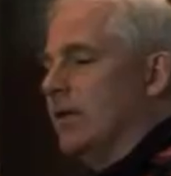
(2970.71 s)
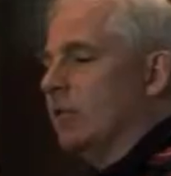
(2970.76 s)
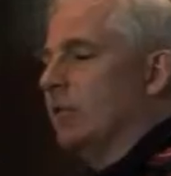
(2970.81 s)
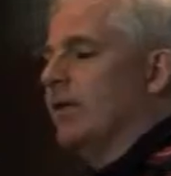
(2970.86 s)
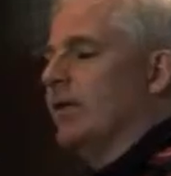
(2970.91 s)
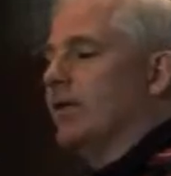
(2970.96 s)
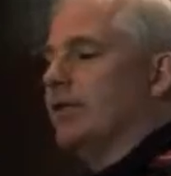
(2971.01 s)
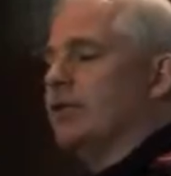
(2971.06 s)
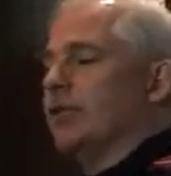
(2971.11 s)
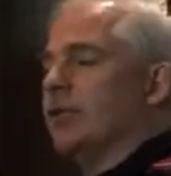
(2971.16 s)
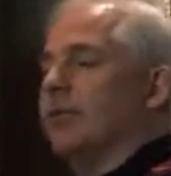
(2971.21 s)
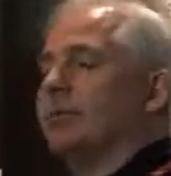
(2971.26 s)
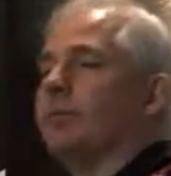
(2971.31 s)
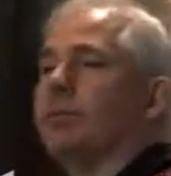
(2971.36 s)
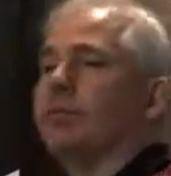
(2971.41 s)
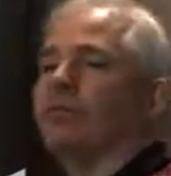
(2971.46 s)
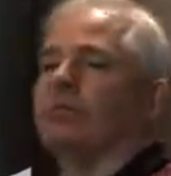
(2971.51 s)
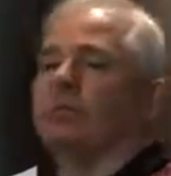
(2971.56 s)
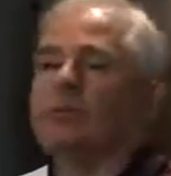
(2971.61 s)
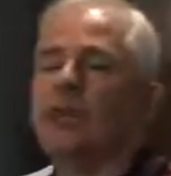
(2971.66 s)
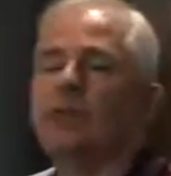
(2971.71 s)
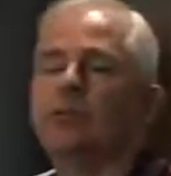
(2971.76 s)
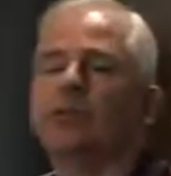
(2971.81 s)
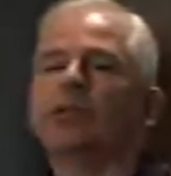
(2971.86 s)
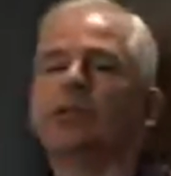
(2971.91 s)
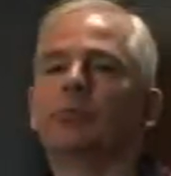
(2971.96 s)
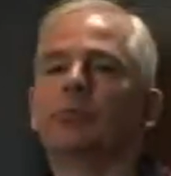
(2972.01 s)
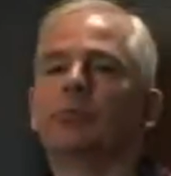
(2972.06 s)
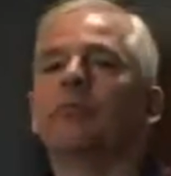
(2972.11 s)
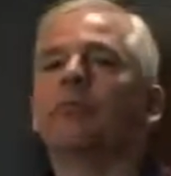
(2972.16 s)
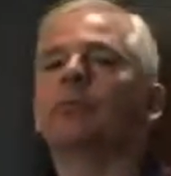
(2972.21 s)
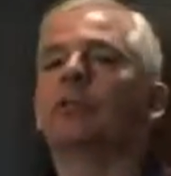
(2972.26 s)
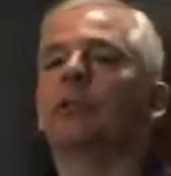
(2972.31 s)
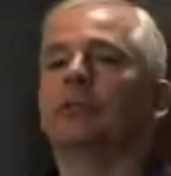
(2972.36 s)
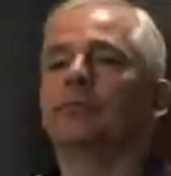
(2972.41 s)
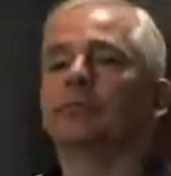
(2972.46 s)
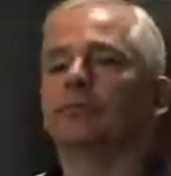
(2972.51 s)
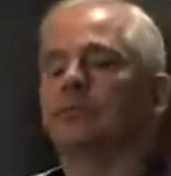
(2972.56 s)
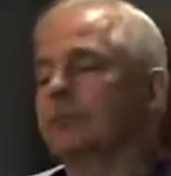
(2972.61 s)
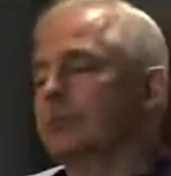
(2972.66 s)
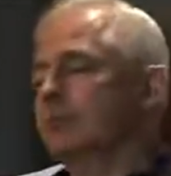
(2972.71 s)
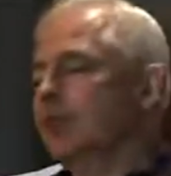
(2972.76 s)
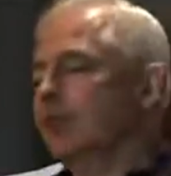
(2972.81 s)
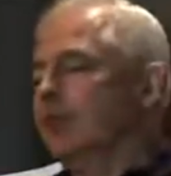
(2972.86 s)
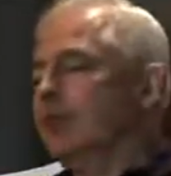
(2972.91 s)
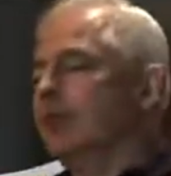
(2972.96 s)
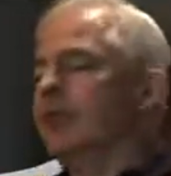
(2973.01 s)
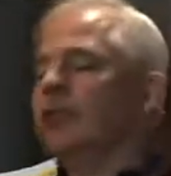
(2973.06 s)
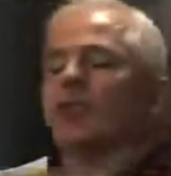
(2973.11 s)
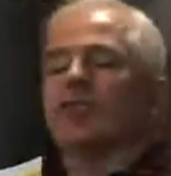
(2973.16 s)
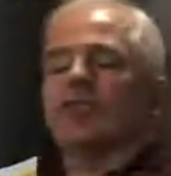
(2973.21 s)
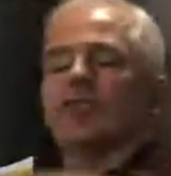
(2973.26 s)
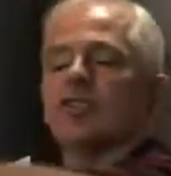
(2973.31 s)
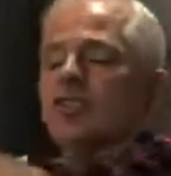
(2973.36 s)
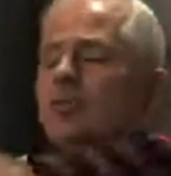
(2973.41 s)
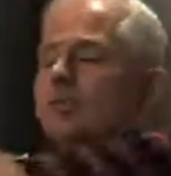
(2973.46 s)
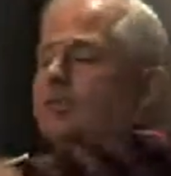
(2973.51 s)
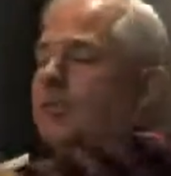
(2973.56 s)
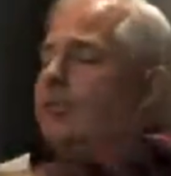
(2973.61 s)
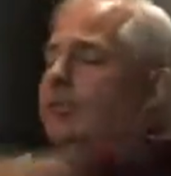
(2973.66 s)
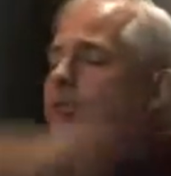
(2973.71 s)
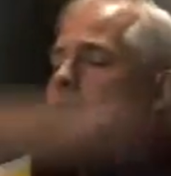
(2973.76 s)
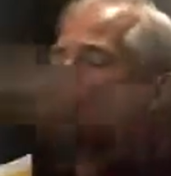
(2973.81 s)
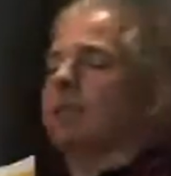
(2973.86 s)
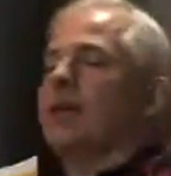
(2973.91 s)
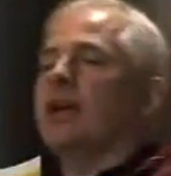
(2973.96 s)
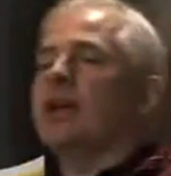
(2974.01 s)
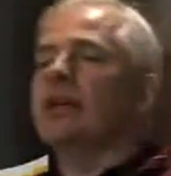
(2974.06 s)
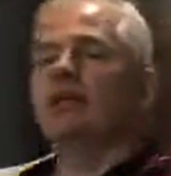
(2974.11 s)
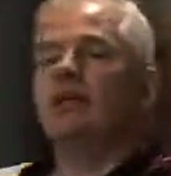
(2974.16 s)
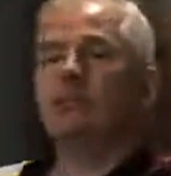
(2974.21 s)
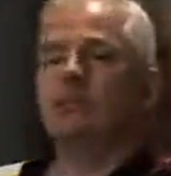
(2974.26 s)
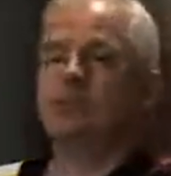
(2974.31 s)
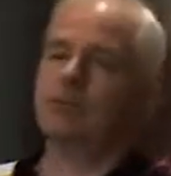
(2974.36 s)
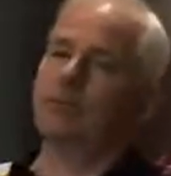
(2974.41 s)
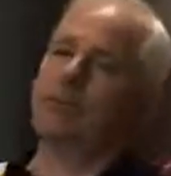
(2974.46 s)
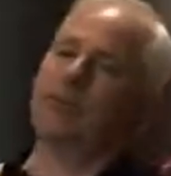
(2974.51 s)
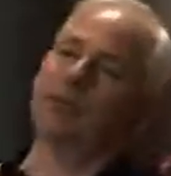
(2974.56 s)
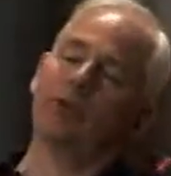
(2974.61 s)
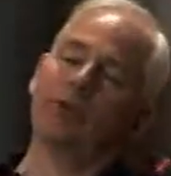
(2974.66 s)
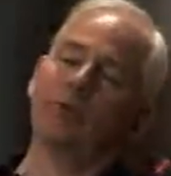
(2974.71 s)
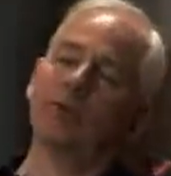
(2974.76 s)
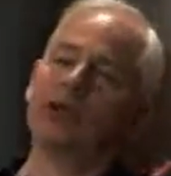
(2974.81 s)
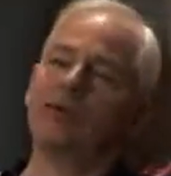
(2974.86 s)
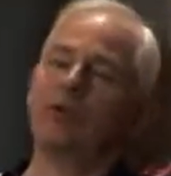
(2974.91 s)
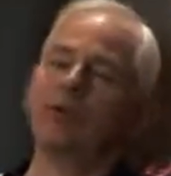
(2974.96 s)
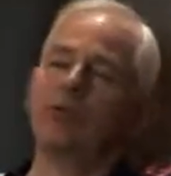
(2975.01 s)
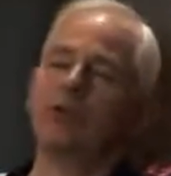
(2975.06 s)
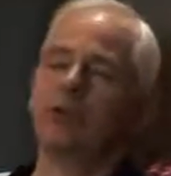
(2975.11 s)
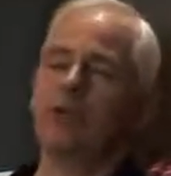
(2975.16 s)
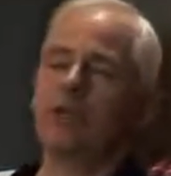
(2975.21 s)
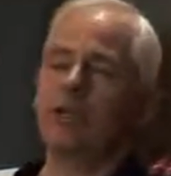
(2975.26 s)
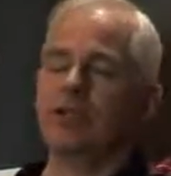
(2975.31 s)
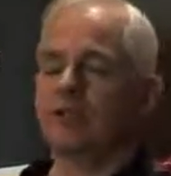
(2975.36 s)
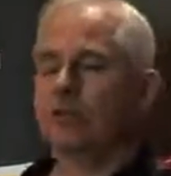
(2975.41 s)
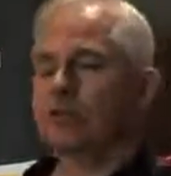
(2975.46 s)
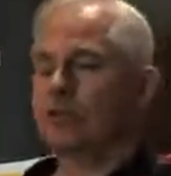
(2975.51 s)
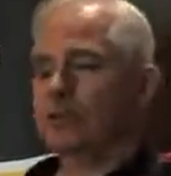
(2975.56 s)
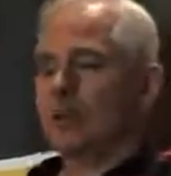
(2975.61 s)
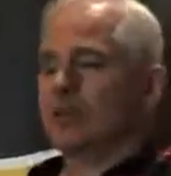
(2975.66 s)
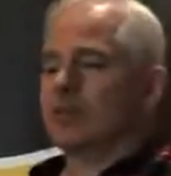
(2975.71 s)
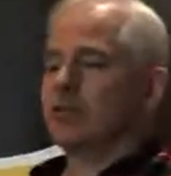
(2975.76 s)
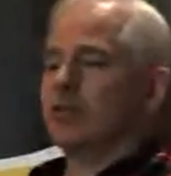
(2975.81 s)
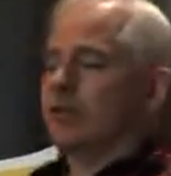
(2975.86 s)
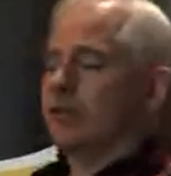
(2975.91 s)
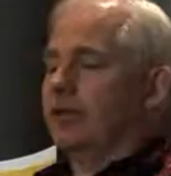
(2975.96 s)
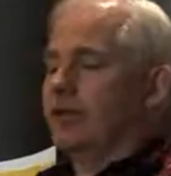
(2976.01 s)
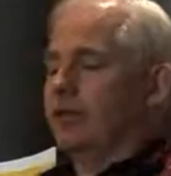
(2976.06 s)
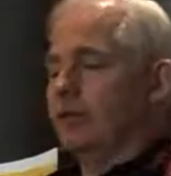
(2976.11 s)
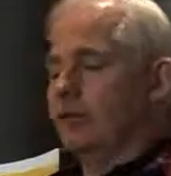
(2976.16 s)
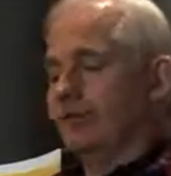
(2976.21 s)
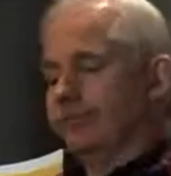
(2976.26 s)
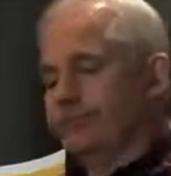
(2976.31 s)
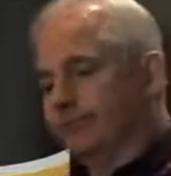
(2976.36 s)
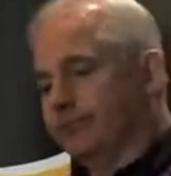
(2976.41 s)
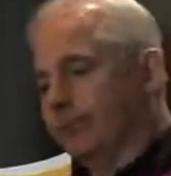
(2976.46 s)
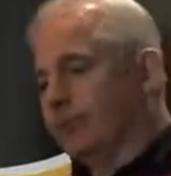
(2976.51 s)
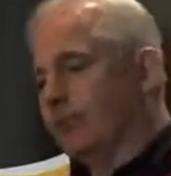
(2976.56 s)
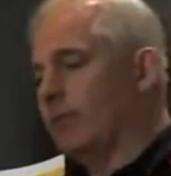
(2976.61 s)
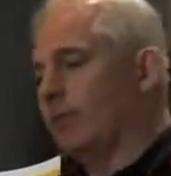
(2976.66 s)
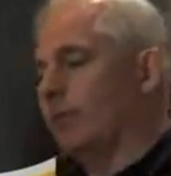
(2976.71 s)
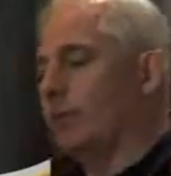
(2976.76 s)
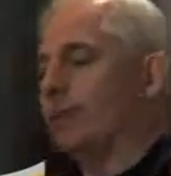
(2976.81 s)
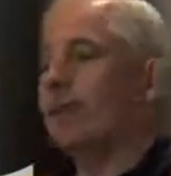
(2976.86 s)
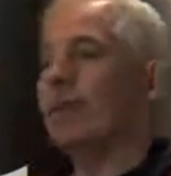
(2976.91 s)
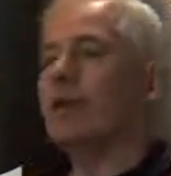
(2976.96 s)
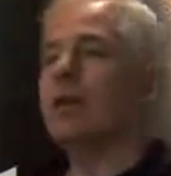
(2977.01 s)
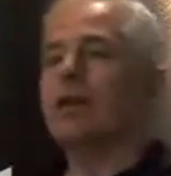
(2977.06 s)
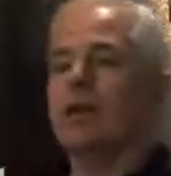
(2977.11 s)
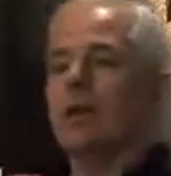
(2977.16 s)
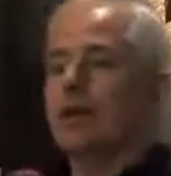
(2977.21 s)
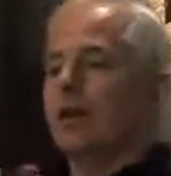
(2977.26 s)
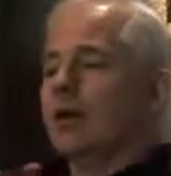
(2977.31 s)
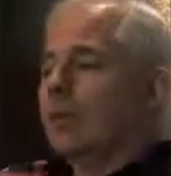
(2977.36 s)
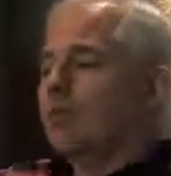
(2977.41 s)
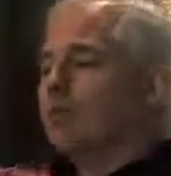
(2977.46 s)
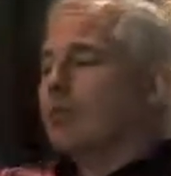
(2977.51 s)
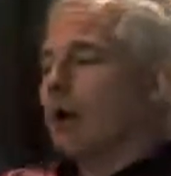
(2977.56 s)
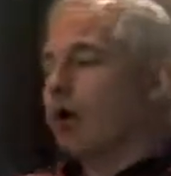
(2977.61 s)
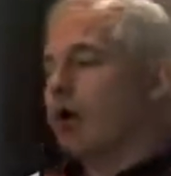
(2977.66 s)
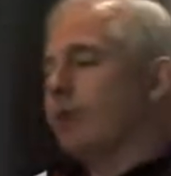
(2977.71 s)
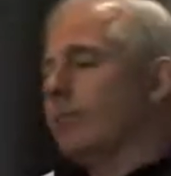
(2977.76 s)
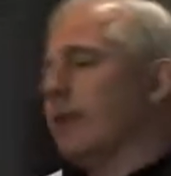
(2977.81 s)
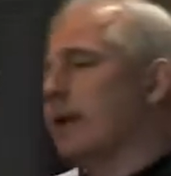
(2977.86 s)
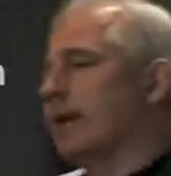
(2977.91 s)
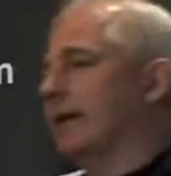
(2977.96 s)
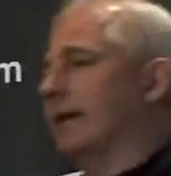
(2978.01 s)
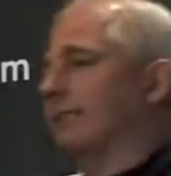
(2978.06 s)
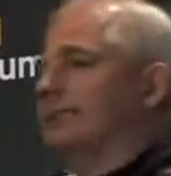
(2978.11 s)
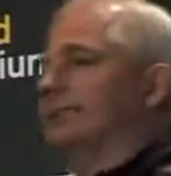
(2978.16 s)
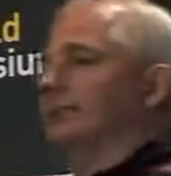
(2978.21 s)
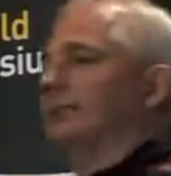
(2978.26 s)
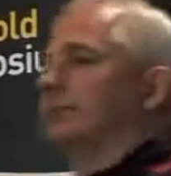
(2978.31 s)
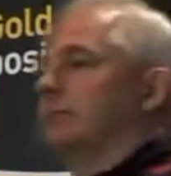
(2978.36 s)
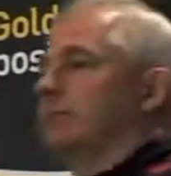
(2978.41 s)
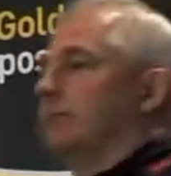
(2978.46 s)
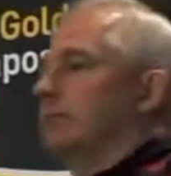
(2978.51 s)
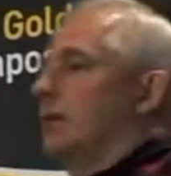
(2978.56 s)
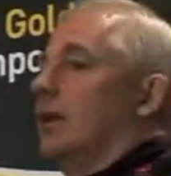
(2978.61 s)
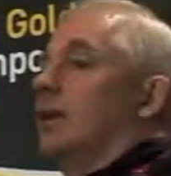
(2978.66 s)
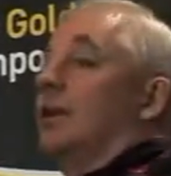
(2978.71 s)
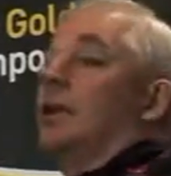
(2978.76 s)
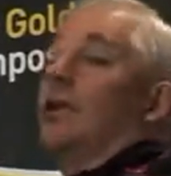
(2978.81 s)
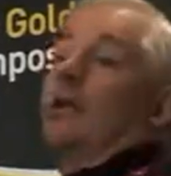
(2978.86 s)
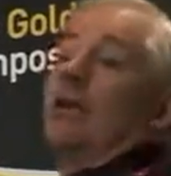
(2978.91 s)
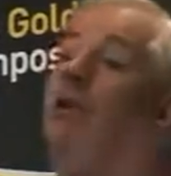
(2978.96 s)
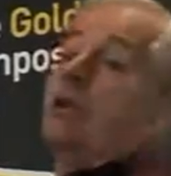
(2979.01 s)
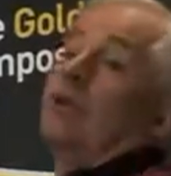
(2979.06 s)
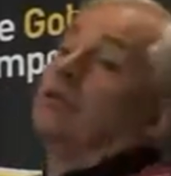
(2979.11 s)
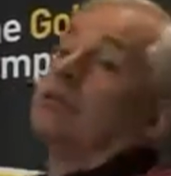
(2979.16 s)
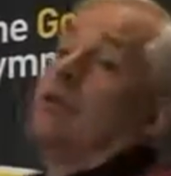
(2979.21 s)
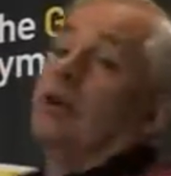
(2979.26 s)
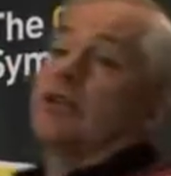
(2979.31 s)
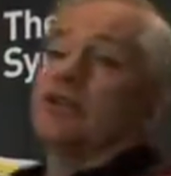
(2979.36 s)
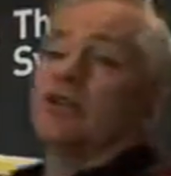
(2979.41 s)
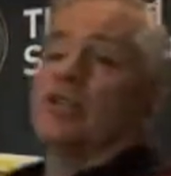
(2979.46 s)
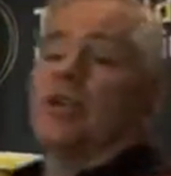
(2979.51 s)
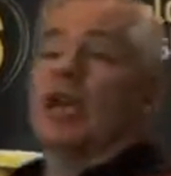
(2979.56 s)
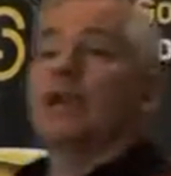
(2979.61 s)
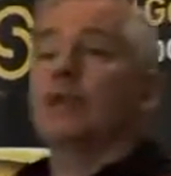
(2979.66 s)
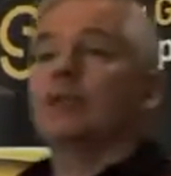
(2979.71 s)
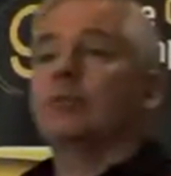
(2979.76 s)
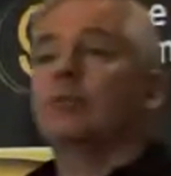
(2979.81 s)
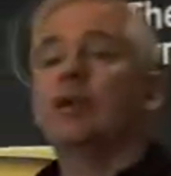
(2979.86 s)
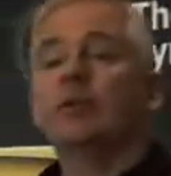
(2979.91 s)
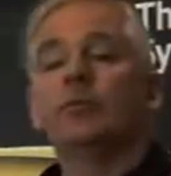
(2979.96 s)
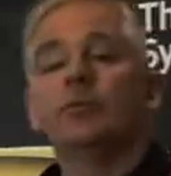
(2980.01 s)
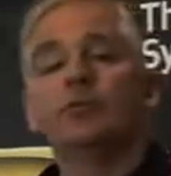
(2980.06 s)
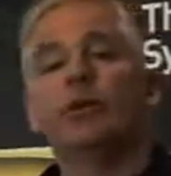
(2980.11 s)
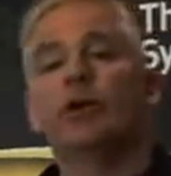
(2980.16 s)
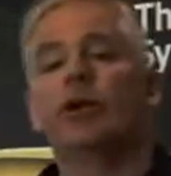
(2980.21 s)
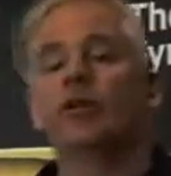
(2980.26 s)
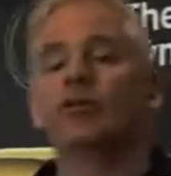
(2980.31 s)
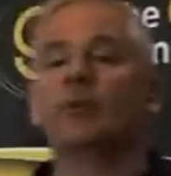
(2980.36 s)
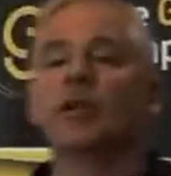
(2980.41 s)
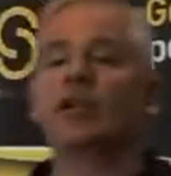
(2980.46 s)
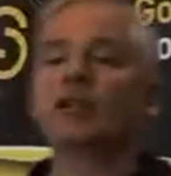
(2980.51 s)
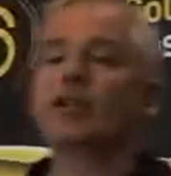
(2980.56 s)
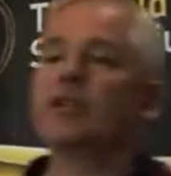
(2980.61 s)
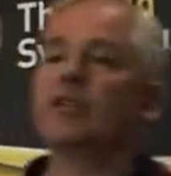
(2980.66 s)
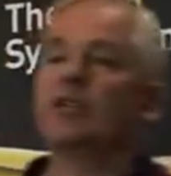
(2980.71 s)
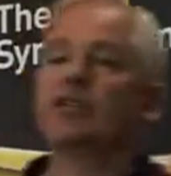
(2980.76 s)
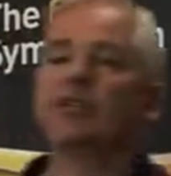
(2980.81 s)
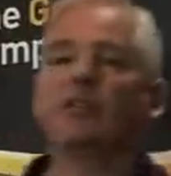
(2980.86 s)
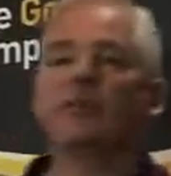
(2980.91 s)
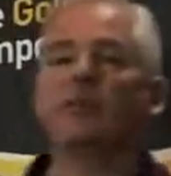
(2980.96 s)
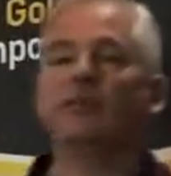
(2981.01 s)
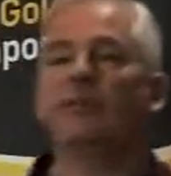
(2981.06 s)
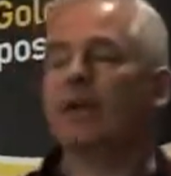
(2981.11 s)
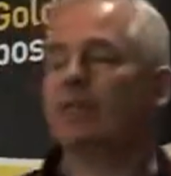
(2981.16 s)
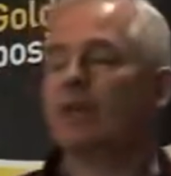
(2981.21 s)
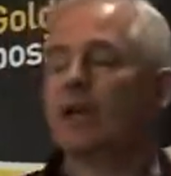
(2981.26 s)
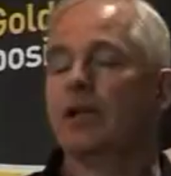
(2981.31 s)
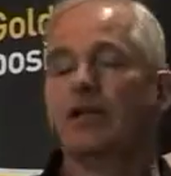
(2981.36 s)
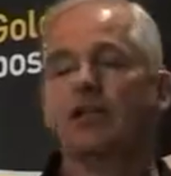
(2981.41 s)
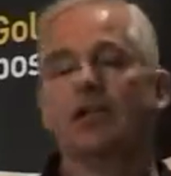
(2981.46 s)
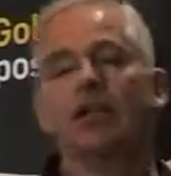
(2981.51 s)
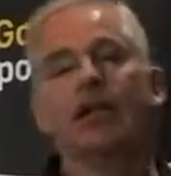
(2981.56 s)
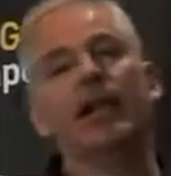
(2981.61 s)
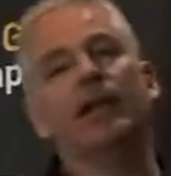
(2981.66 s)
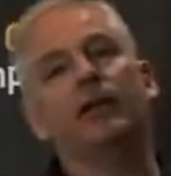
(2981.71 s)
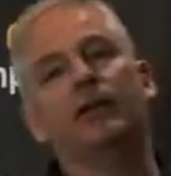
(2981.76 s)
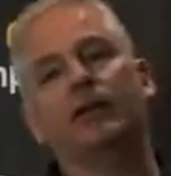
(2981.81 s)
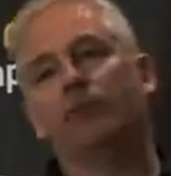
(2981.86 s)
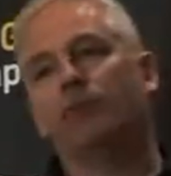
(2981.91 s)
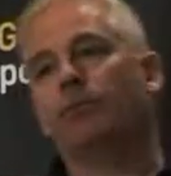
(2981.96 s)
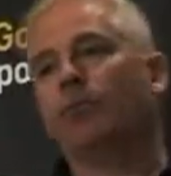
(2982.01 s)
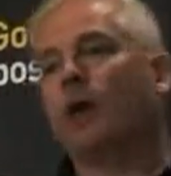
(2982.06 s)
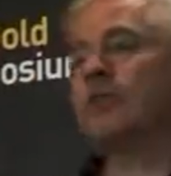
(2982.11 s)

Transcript: The winners are the people who are profligate. If you just spend all your money before it becomes worthless, that's the right thing to do. Borrow money. It's quite sane at the moment to borrow as much of that stupid bank money as you can and